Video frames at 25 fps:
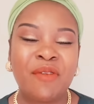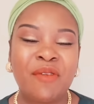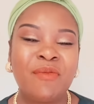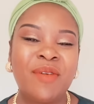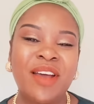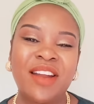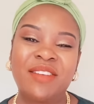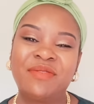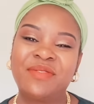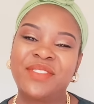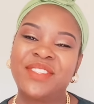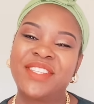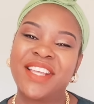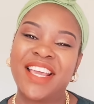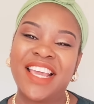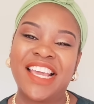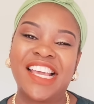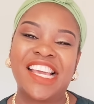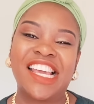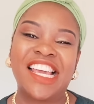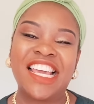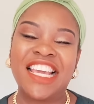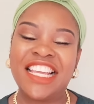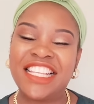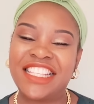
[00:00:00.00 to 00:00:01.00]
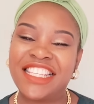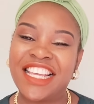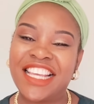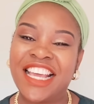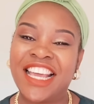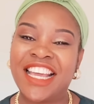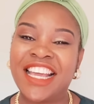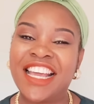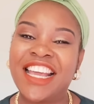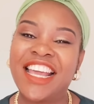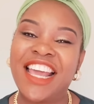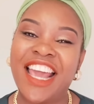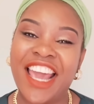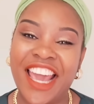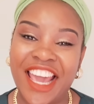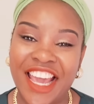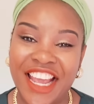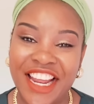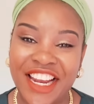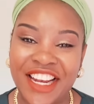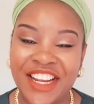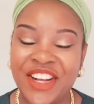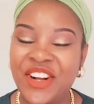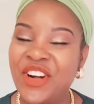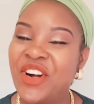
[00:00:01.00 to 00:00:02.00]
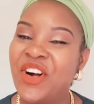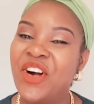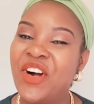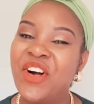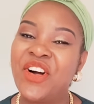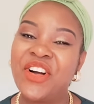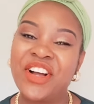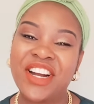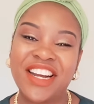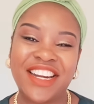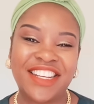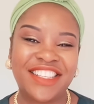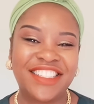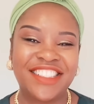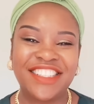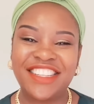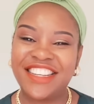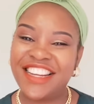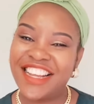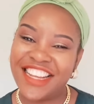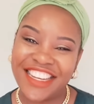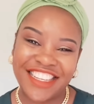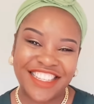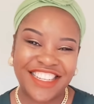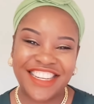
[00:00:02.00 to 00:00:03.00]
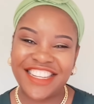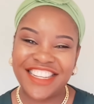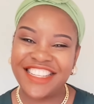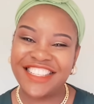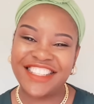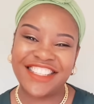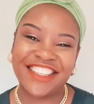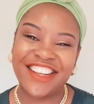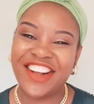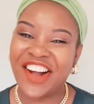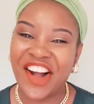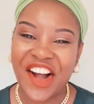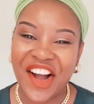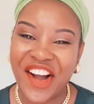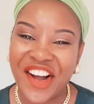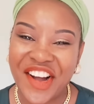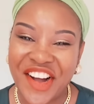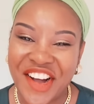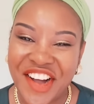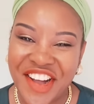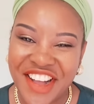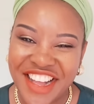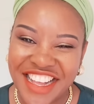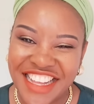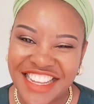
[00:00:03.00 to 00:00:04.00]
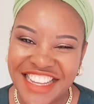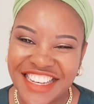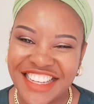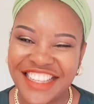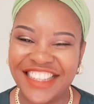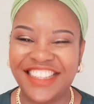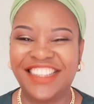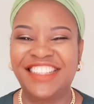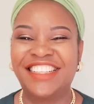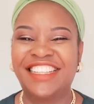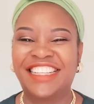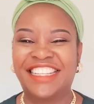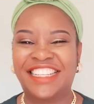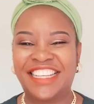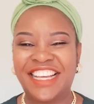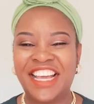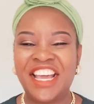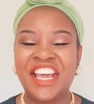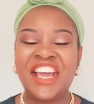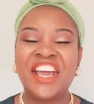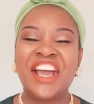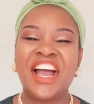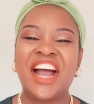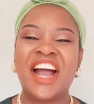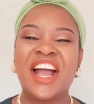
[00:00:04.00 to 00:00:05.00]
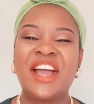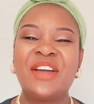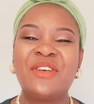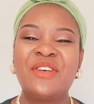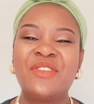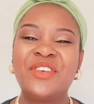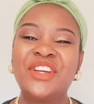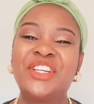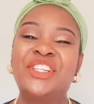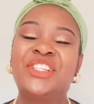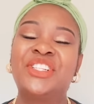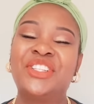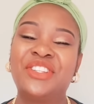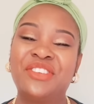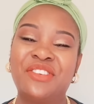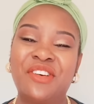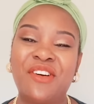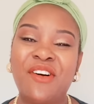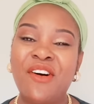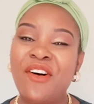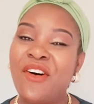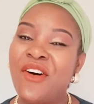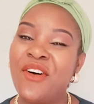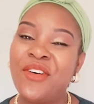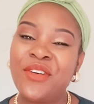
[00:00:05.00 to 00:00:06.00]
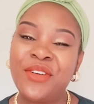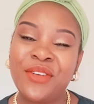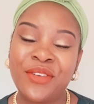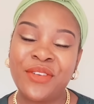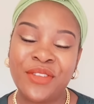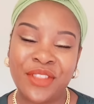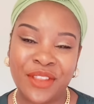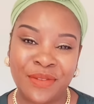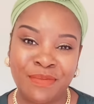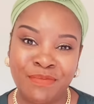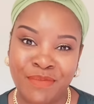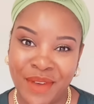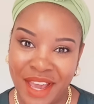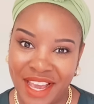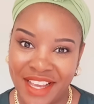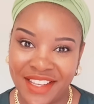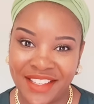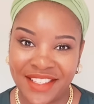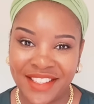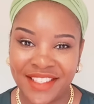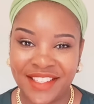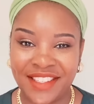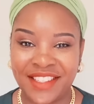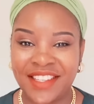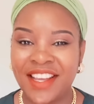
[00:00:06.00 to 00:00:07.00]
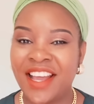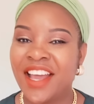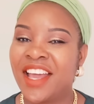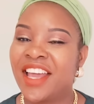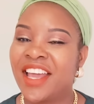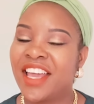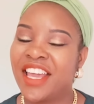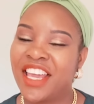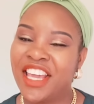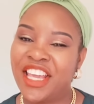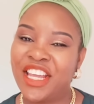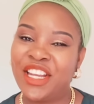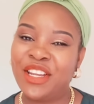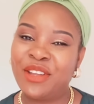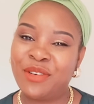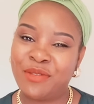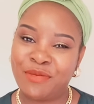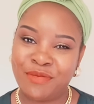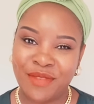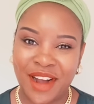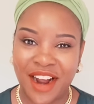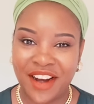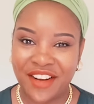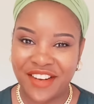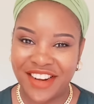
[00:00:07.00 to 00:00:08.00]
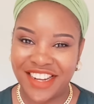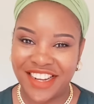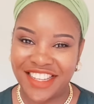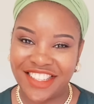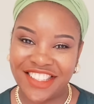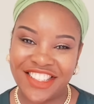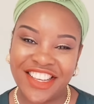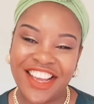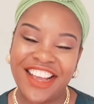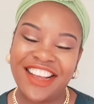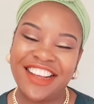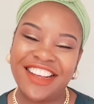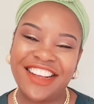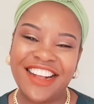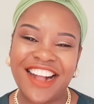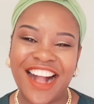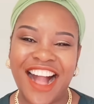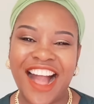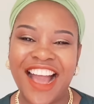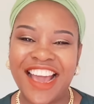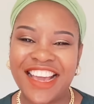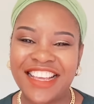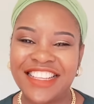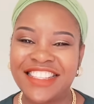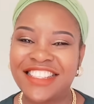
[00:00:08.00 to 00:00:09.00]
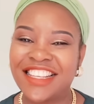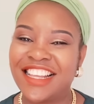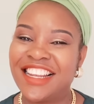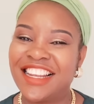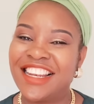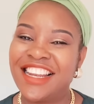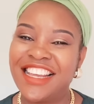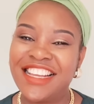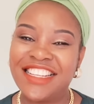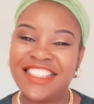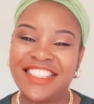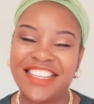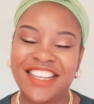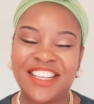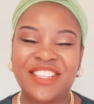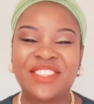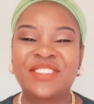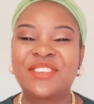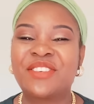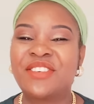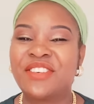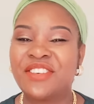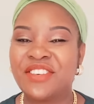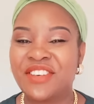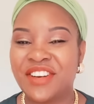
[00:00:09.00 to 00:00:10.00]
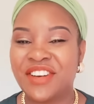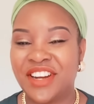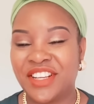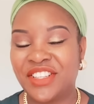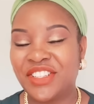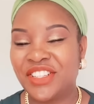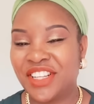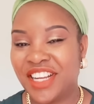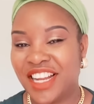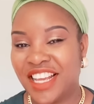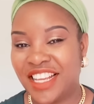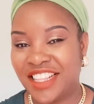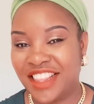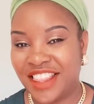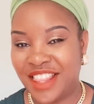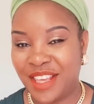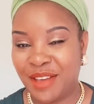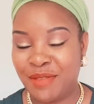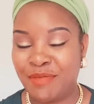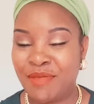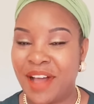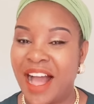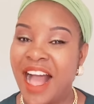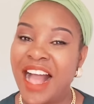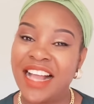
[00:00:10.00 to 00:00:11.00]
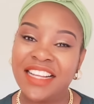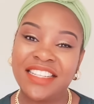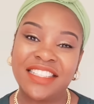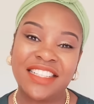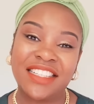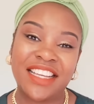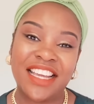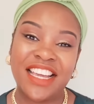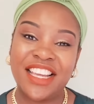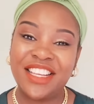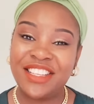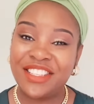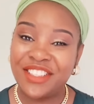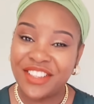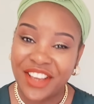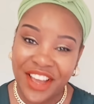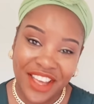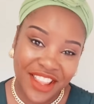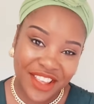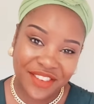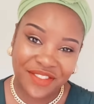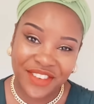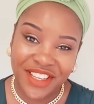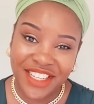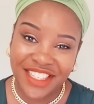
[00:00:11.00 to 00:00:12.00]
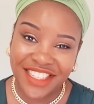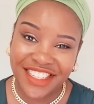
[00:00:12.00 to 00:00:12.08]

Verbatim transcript: but I'm saying it again. Congratulations, girl. I wish you all the best in your marriage. Guys, let us congratulate them and enjoy the